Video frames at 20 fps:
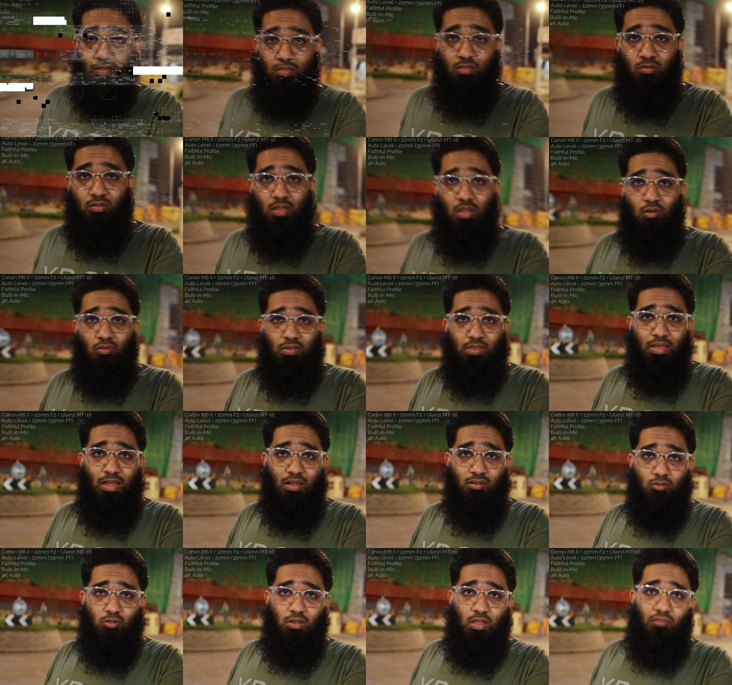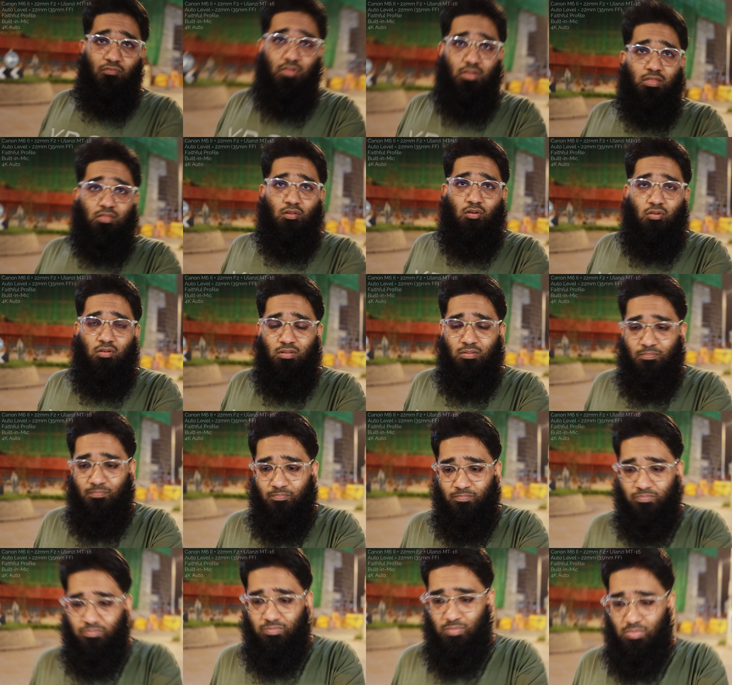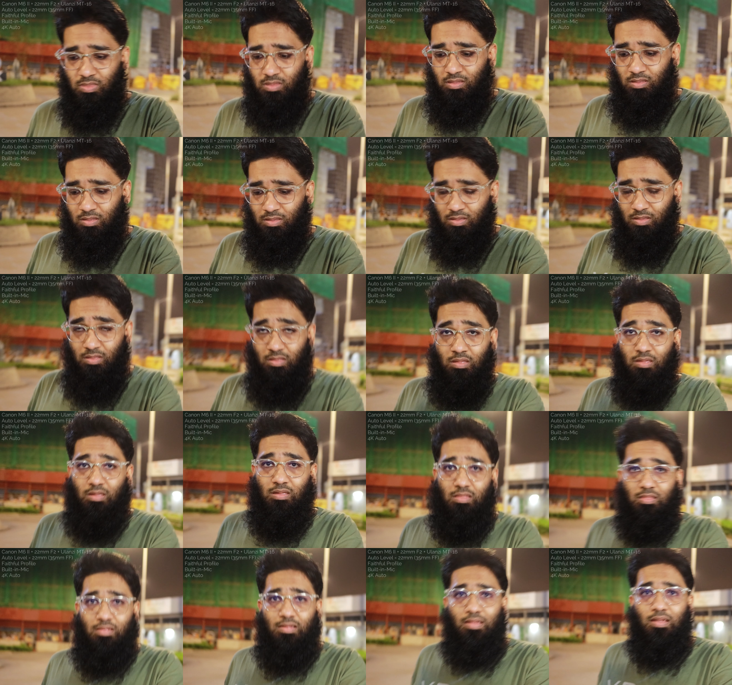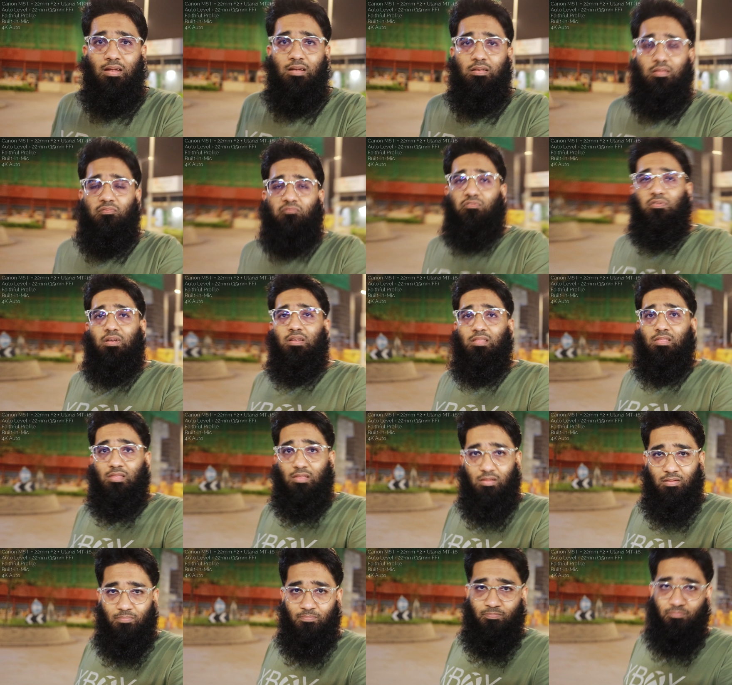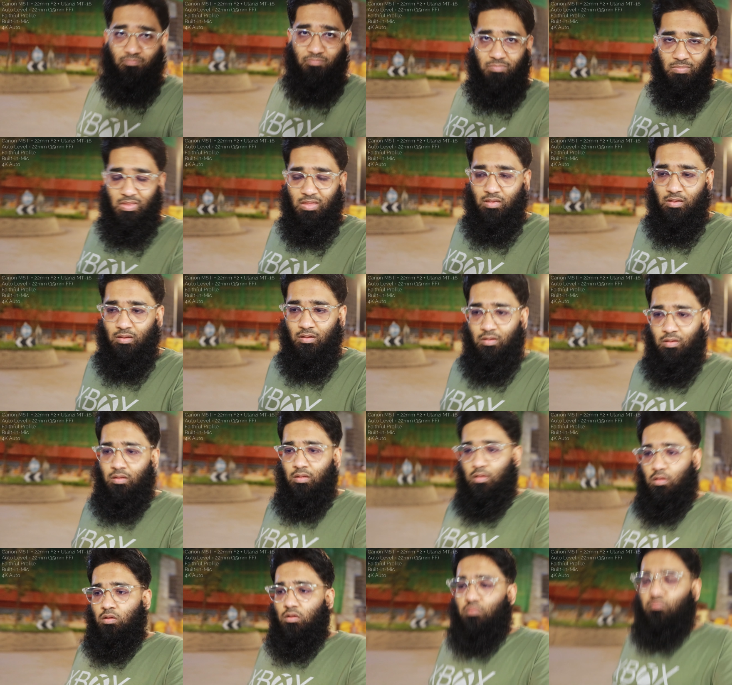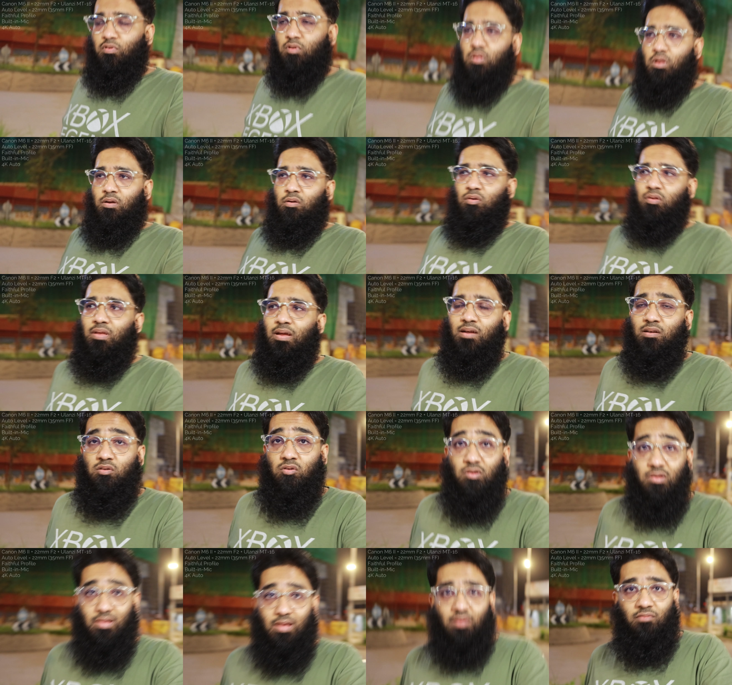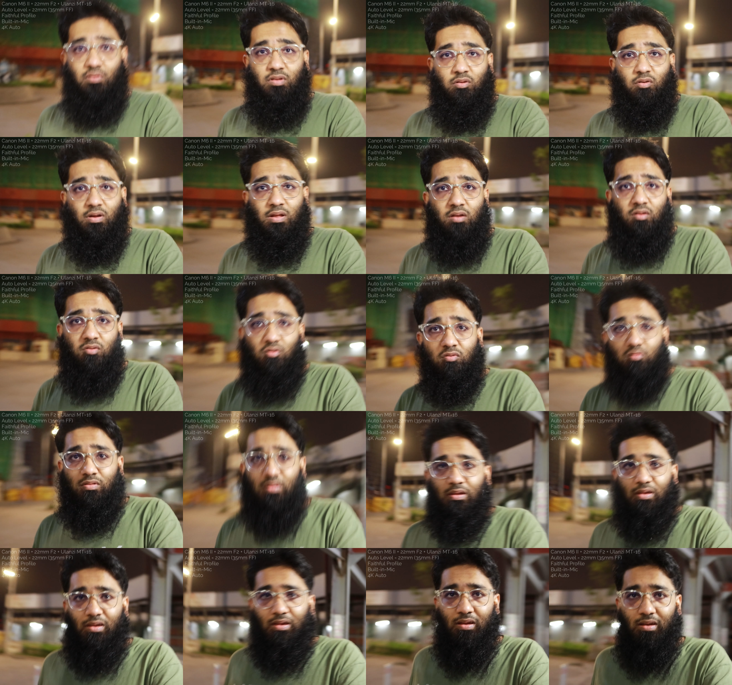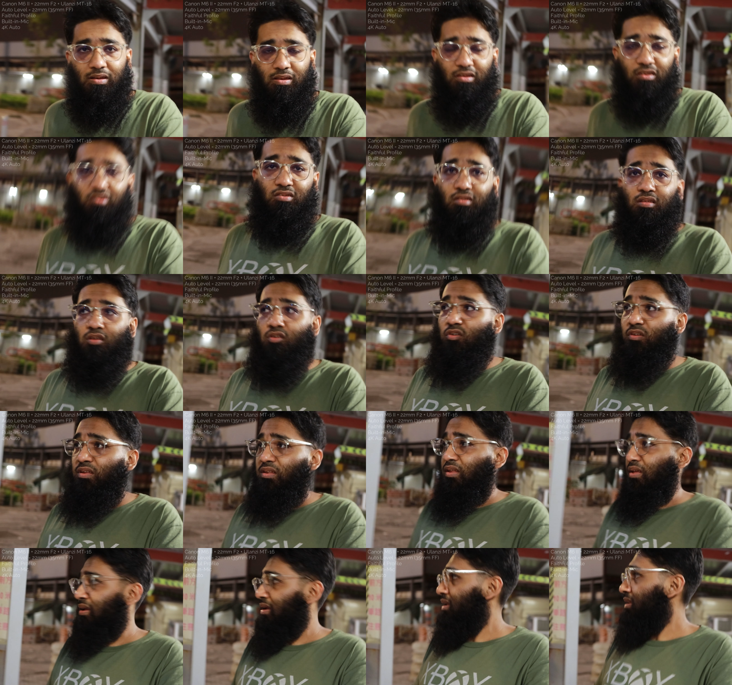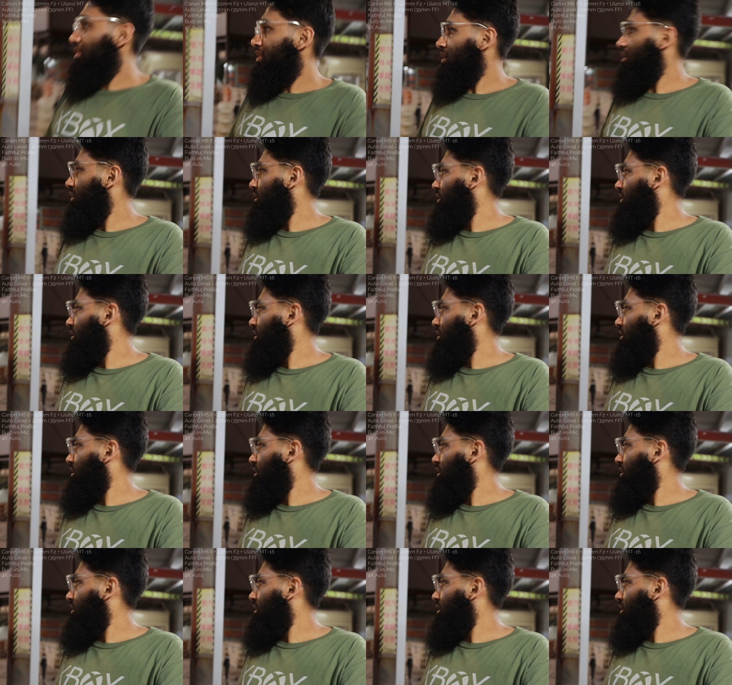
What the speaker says: So now the auto level is on. Is there a difference? If you turn on the auto level, you cannot use the digital or enhanced